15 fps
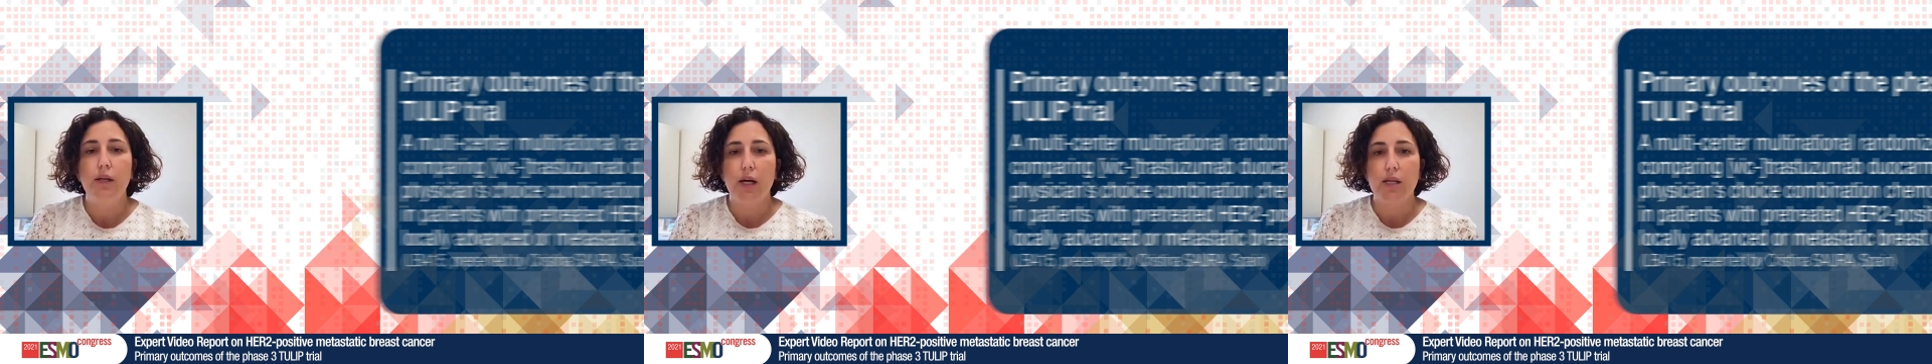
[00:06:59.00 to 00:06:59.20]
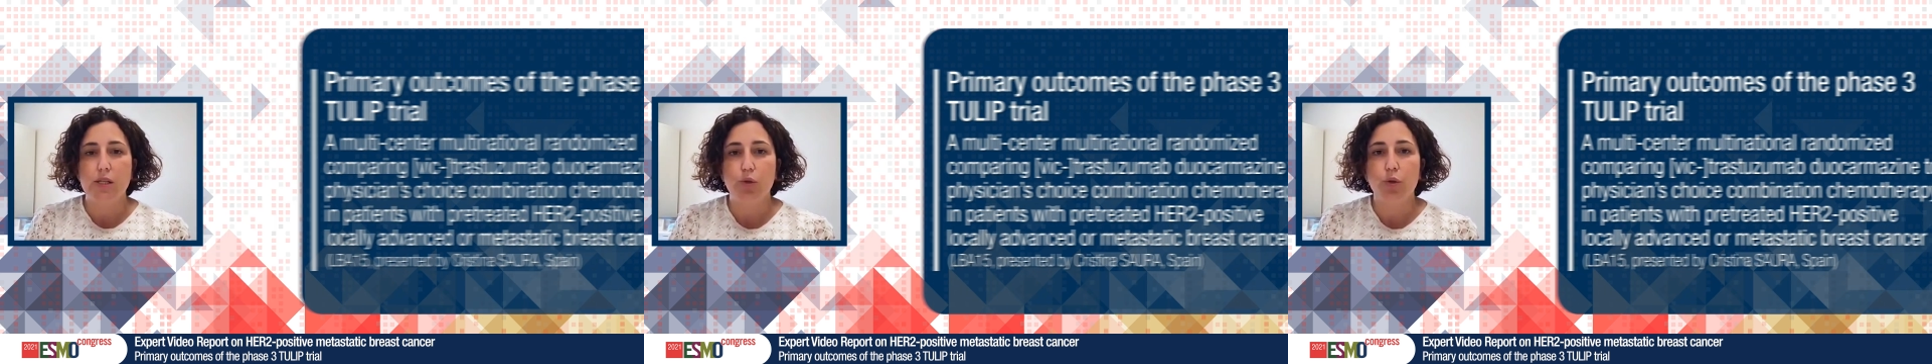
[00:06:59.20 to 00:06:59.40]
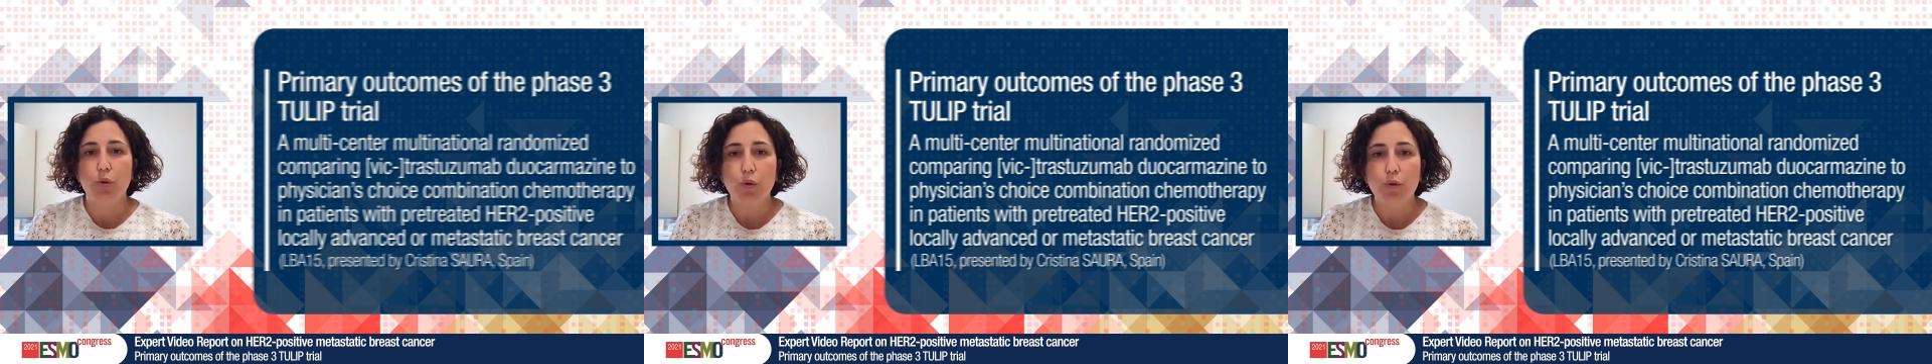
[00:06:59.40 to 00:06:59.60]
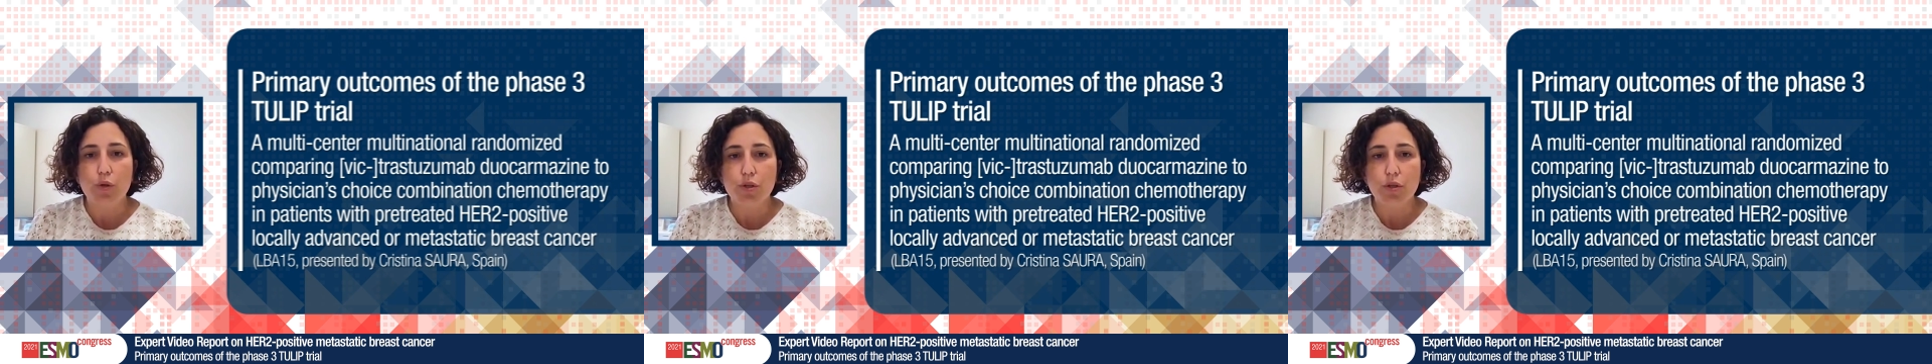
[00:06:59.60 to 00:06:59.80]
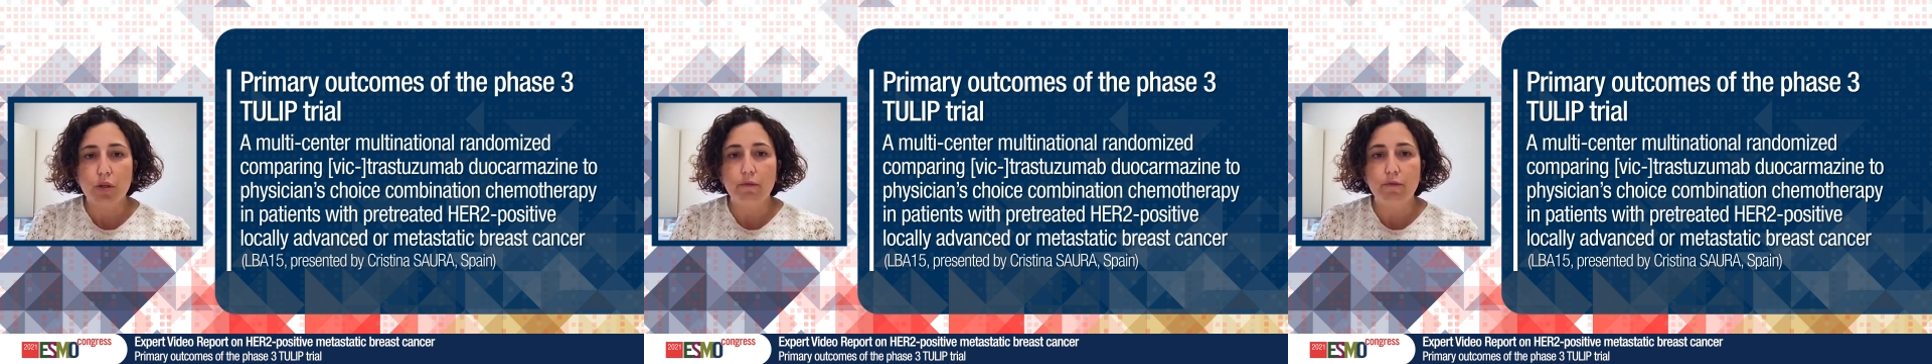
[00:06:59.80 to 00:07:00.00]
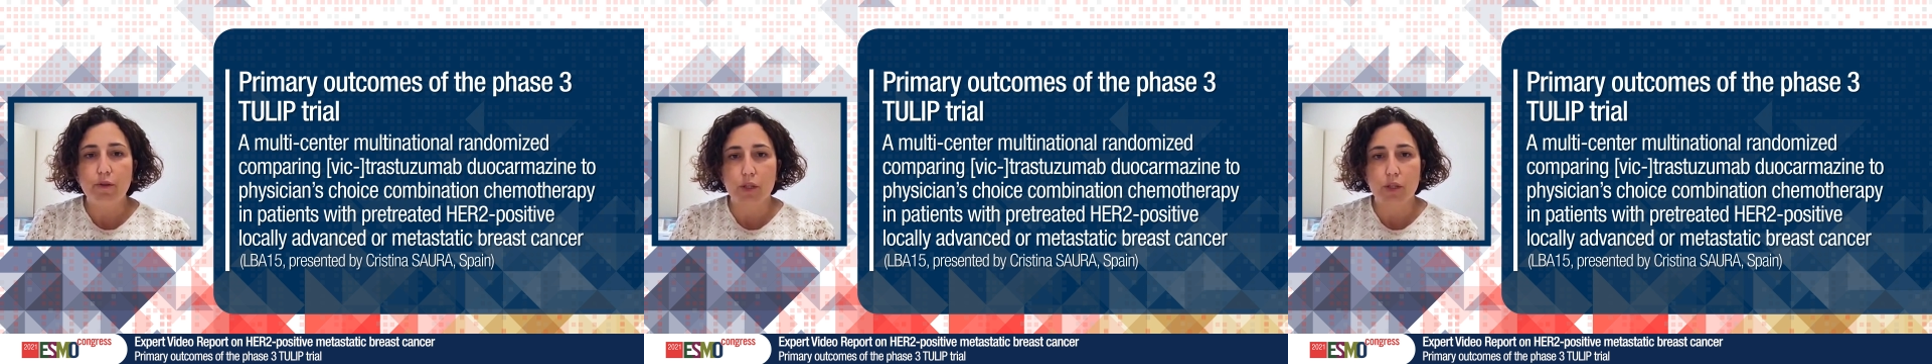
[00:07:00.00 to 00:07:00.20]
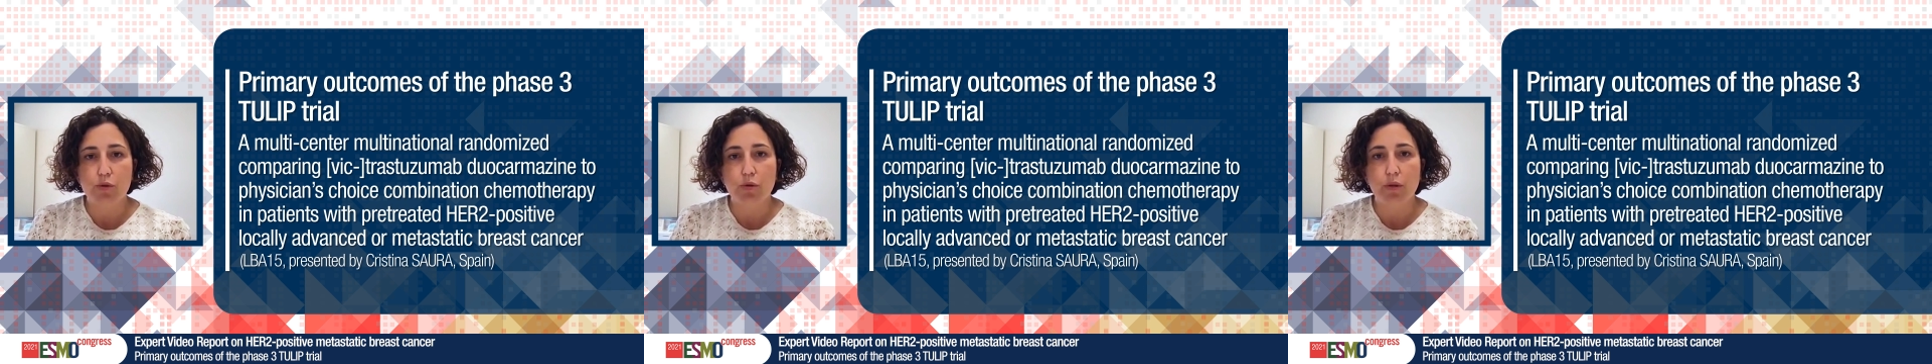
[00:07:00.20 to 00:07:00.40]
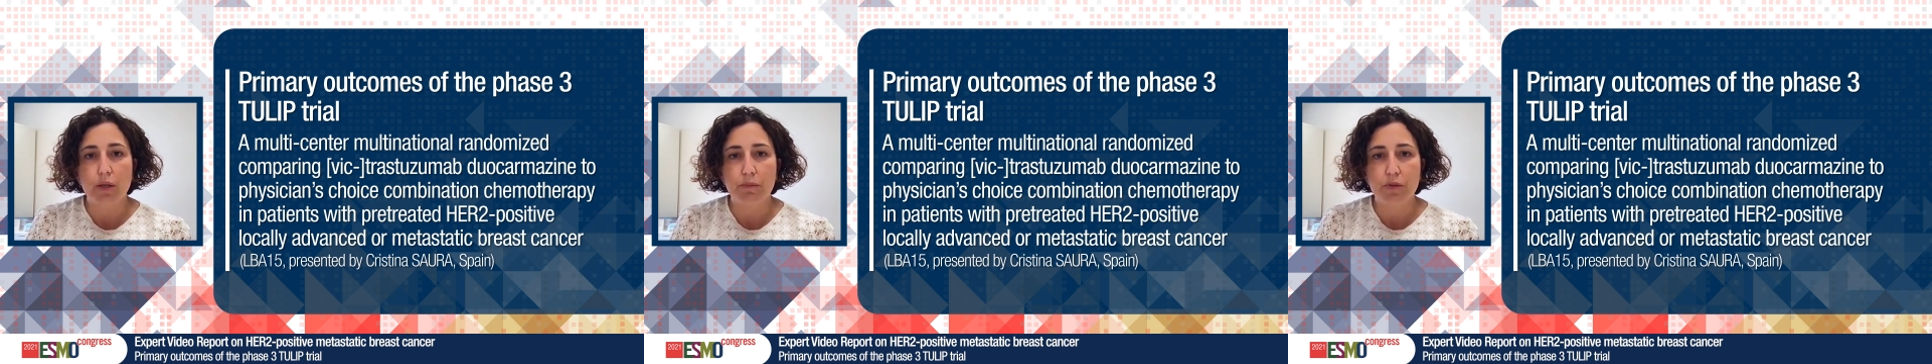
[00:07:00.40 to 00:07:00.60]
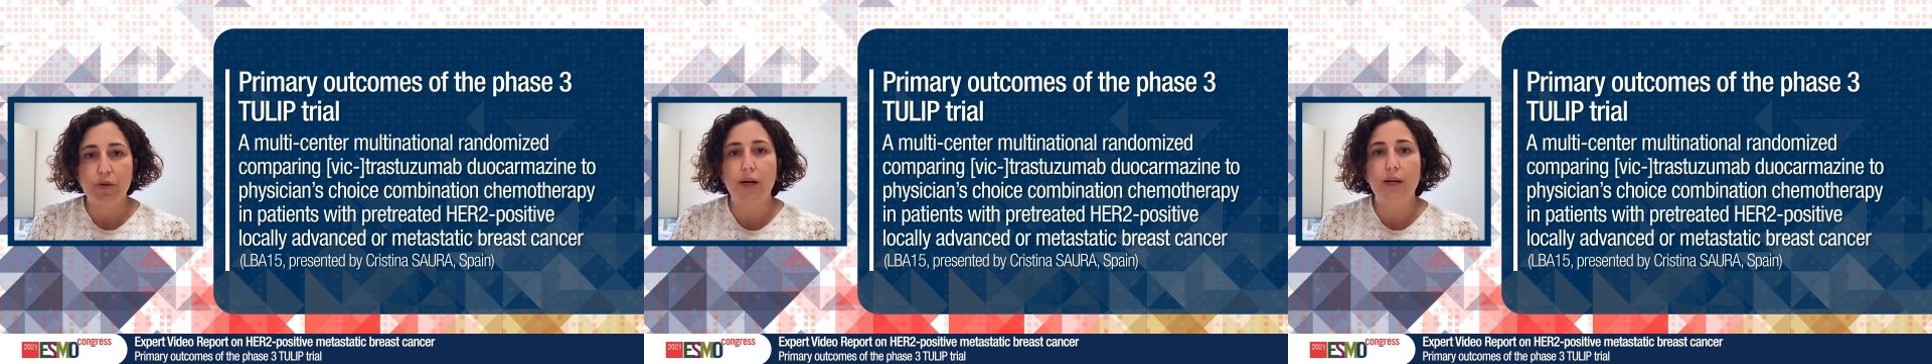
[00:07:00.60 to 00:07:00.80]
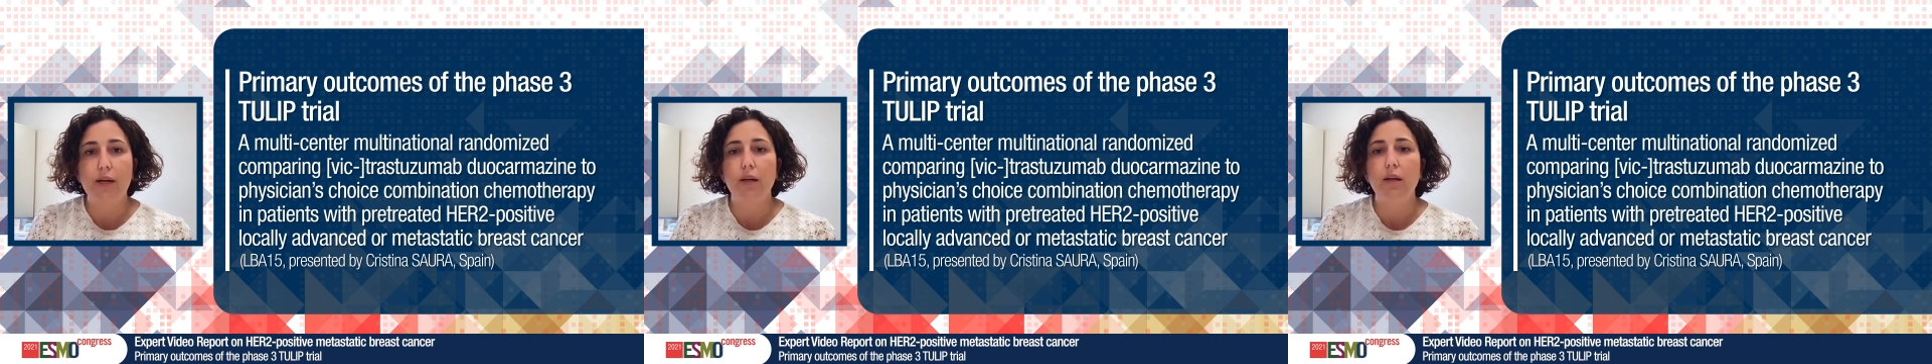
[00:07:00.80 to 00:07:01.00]
As a conclusion for the TULIP
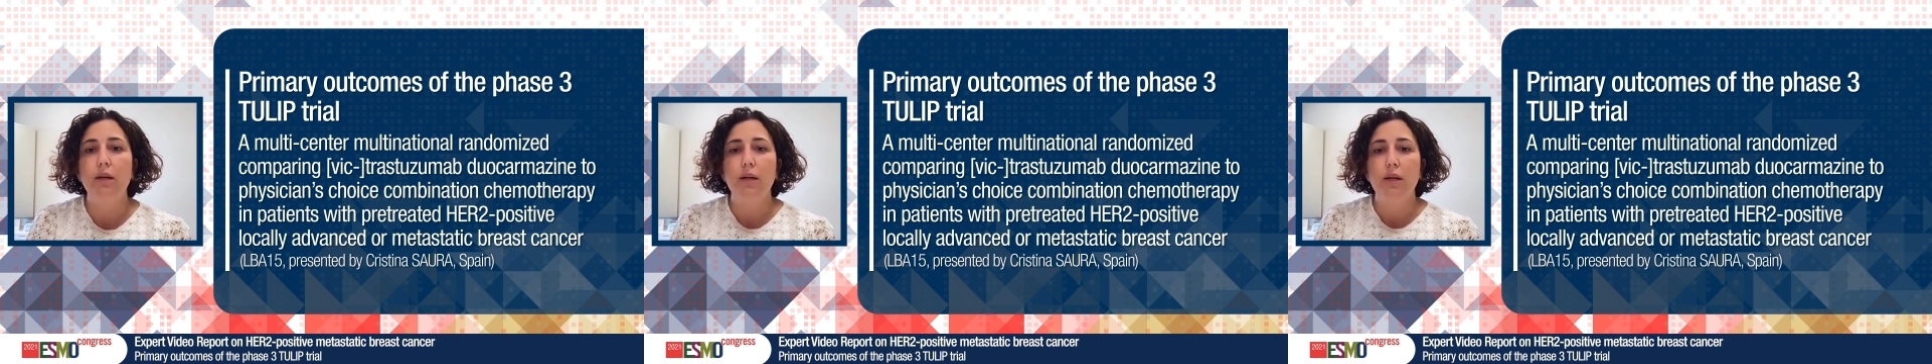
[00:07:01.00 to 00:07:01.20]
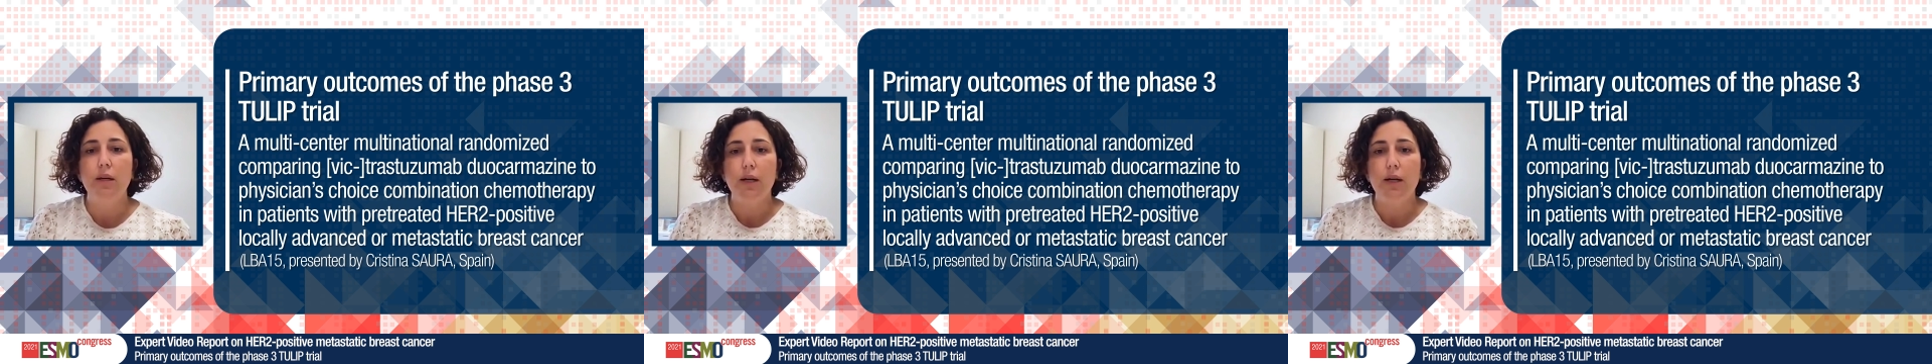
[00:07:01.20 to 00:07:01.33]
trial,